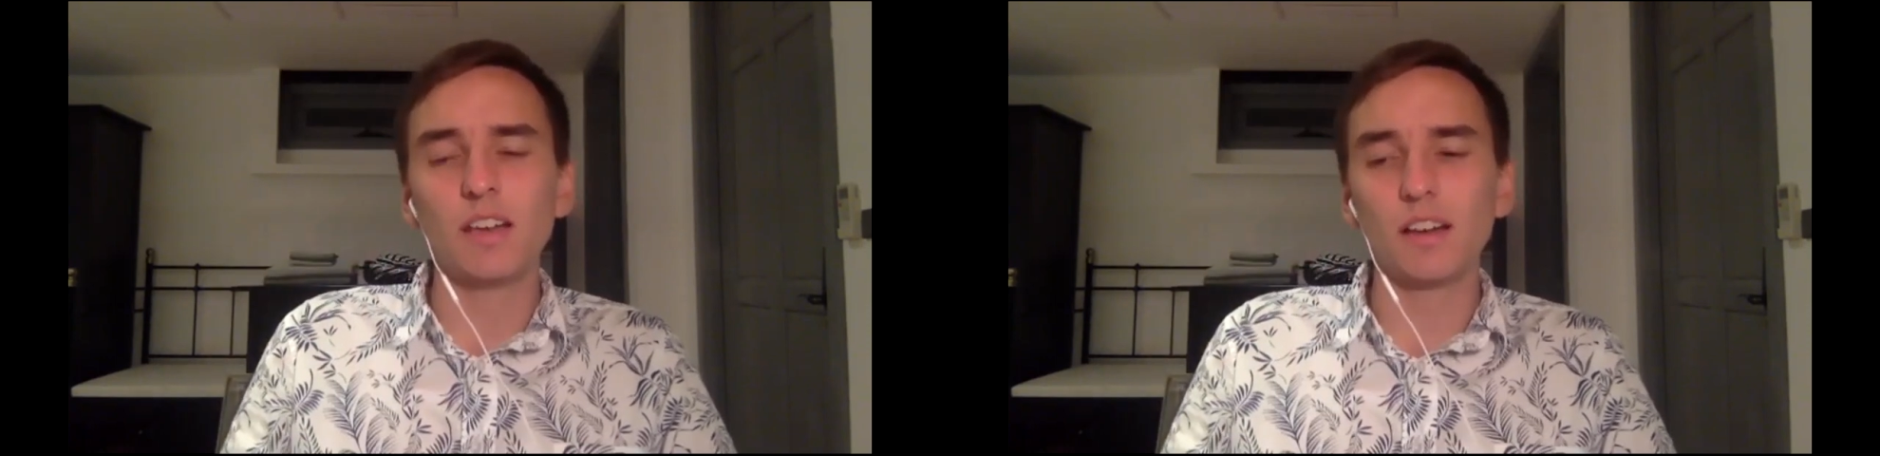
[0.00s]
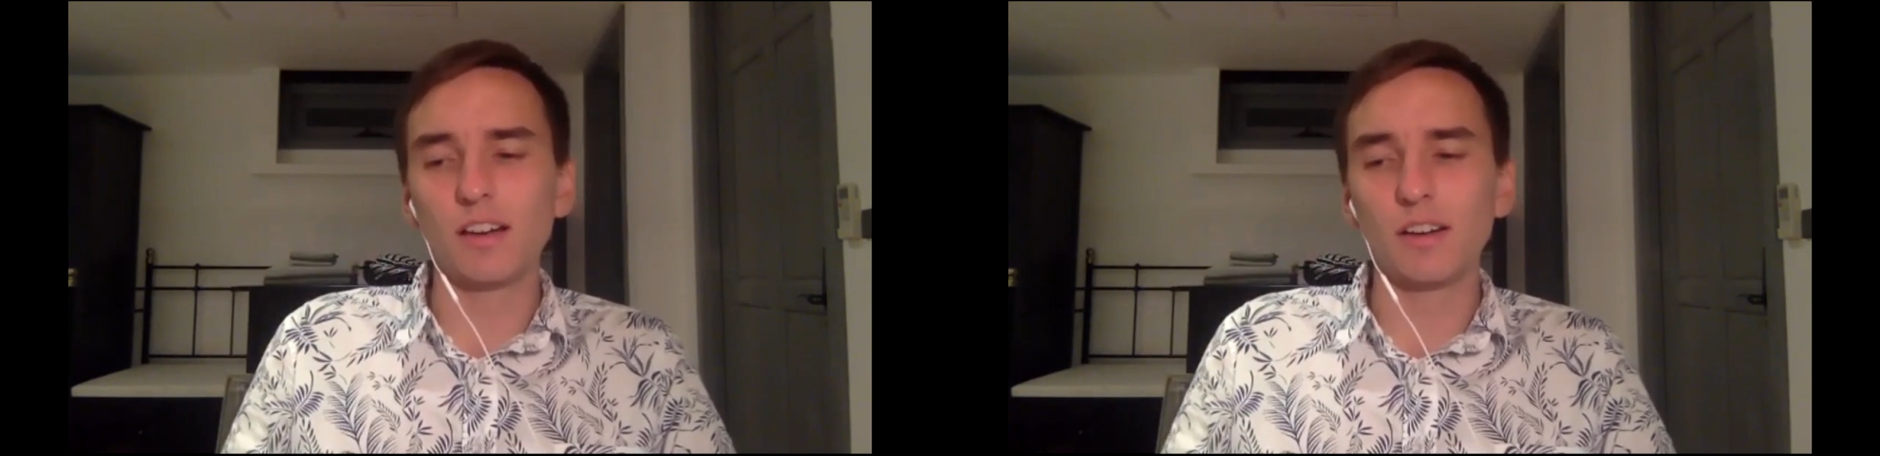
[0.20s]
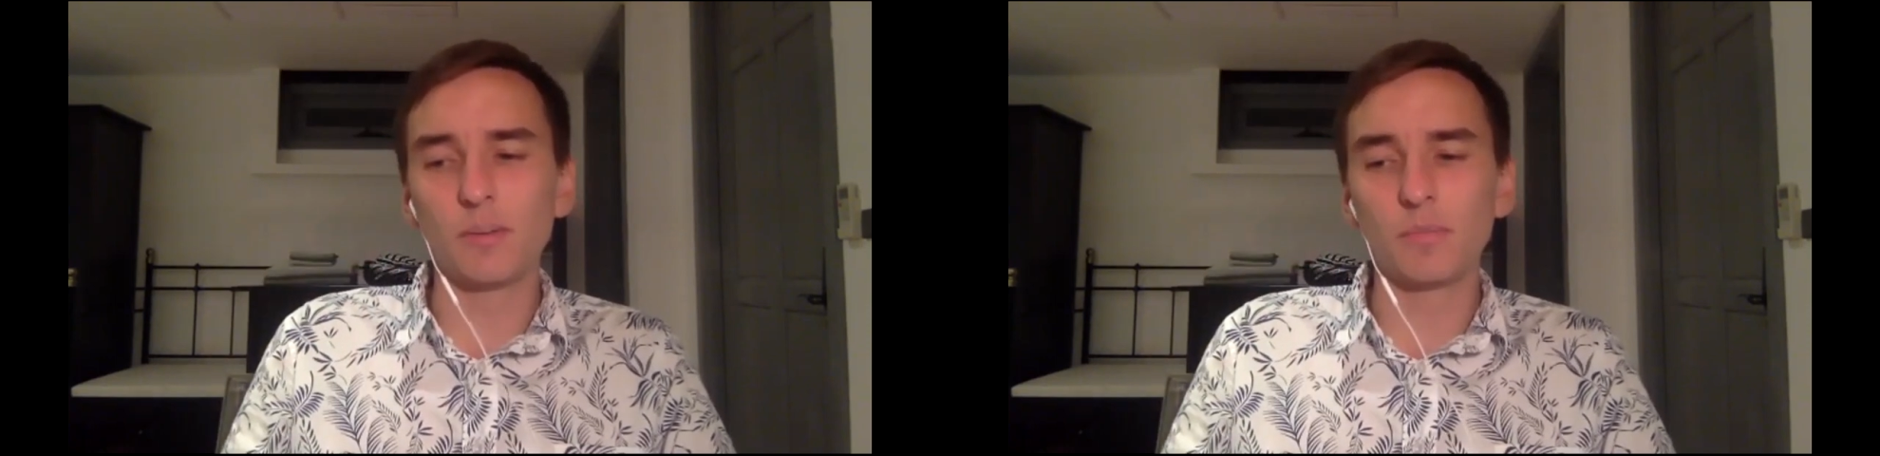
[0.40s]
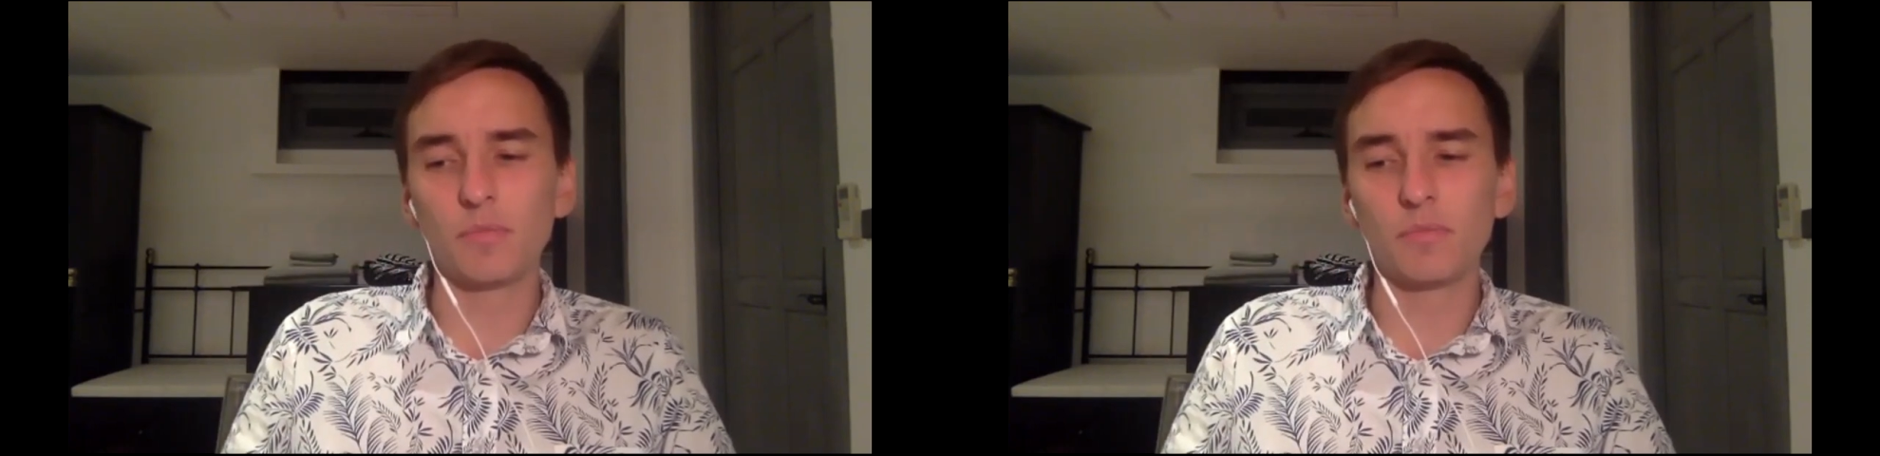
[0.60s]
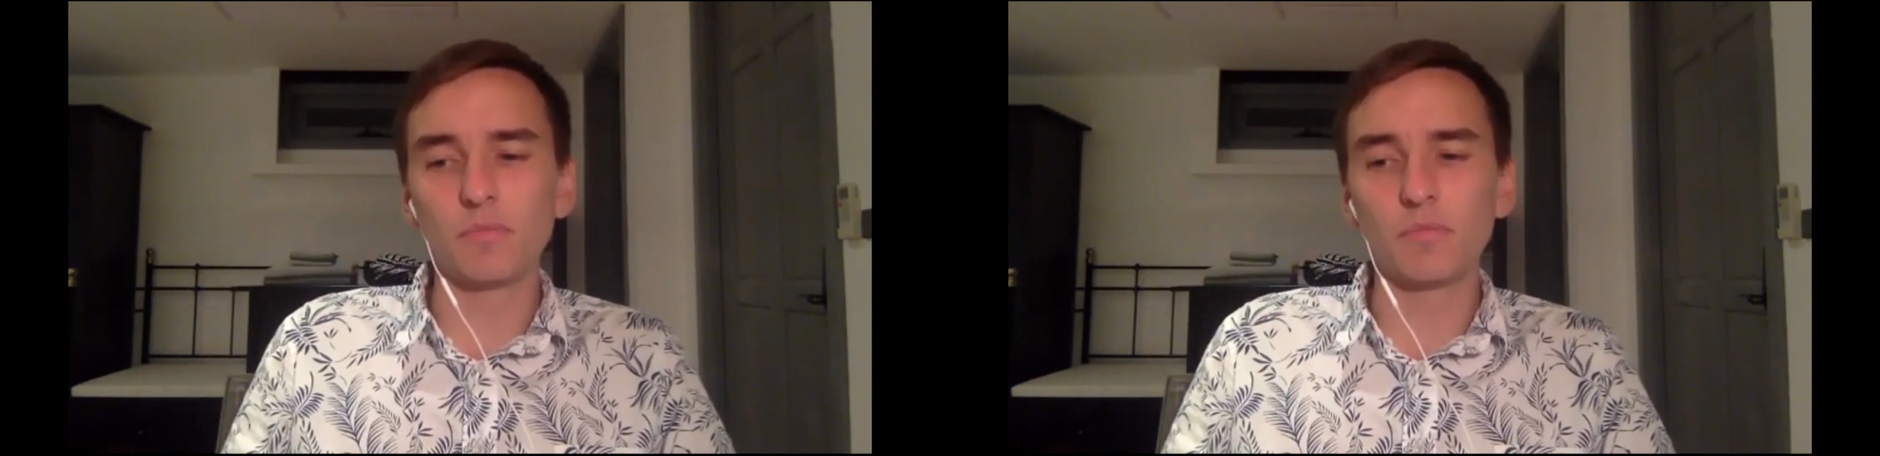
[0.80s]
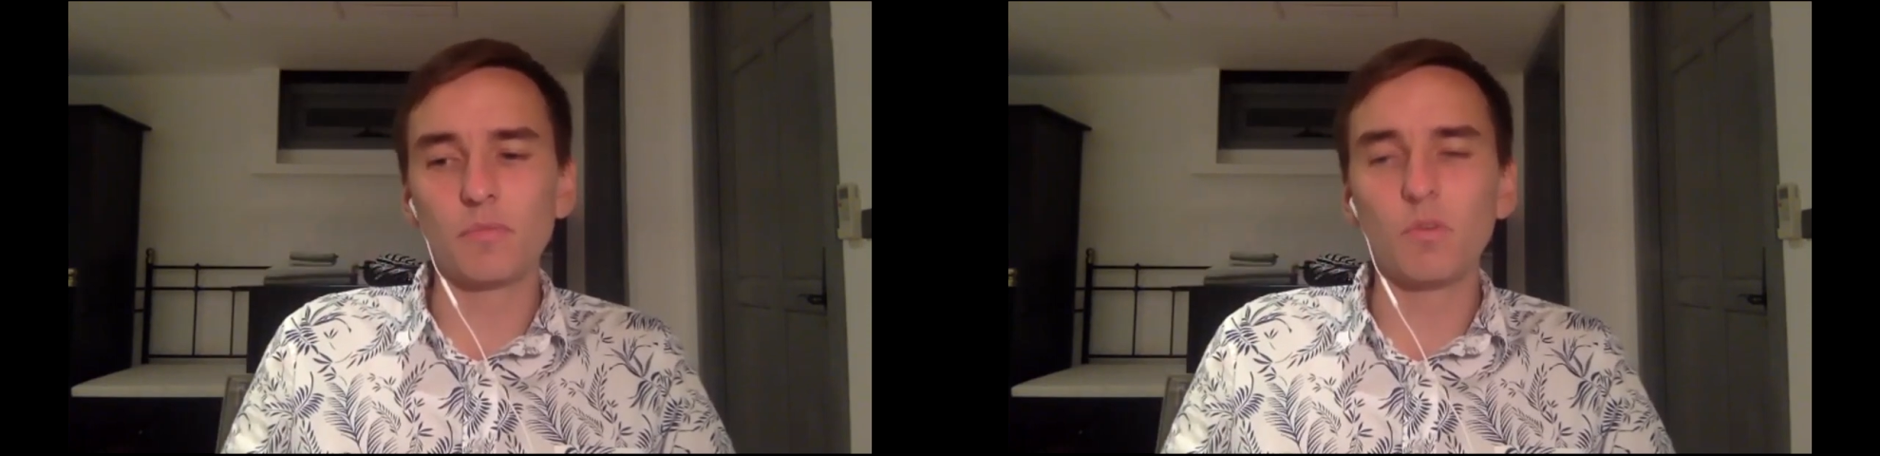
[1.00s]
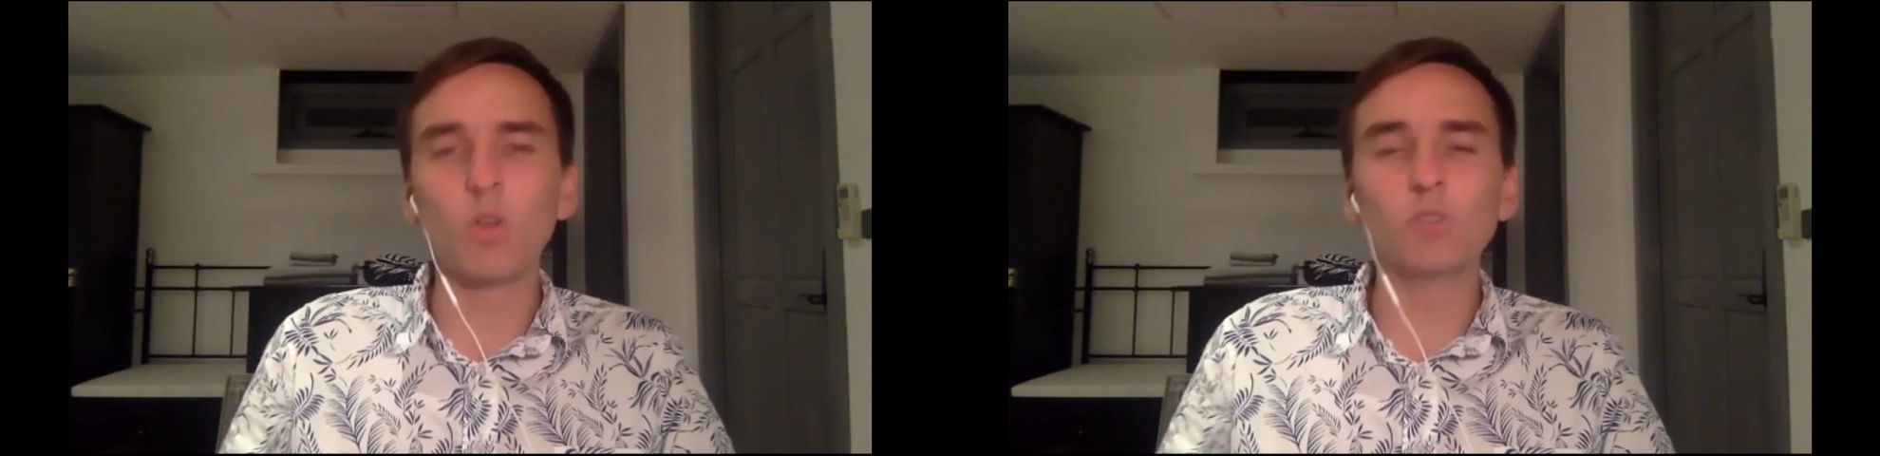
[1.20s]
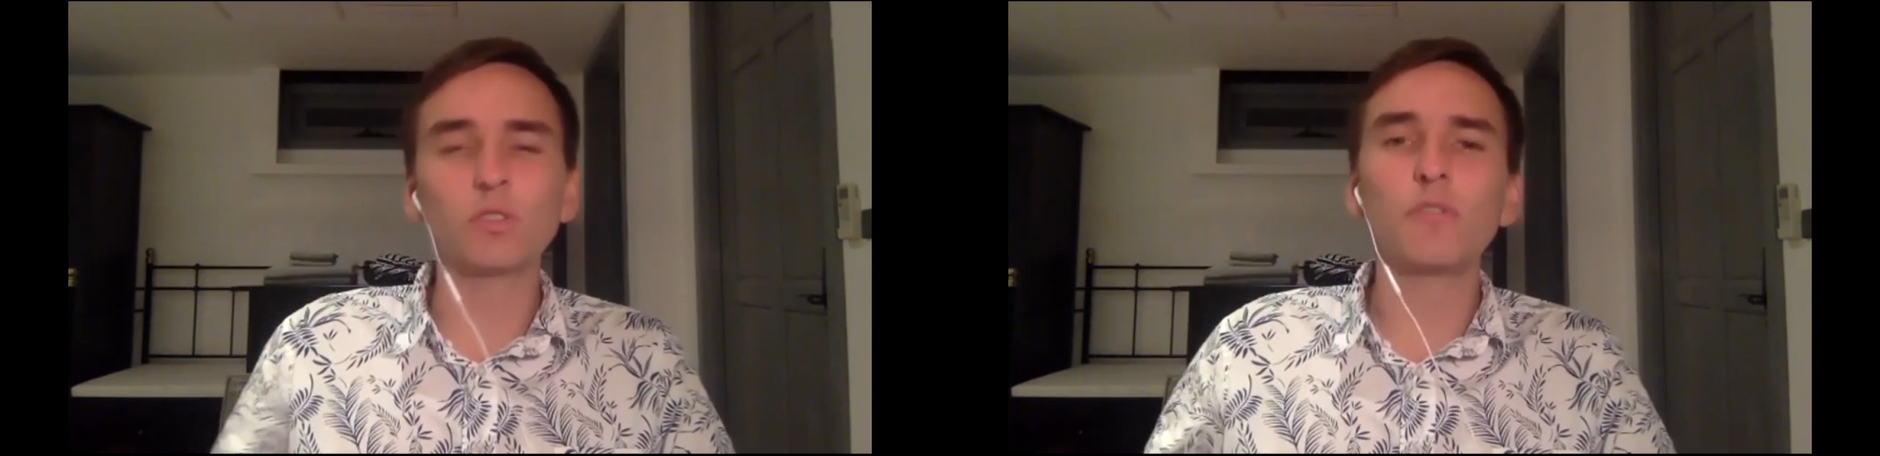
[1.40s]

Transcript: also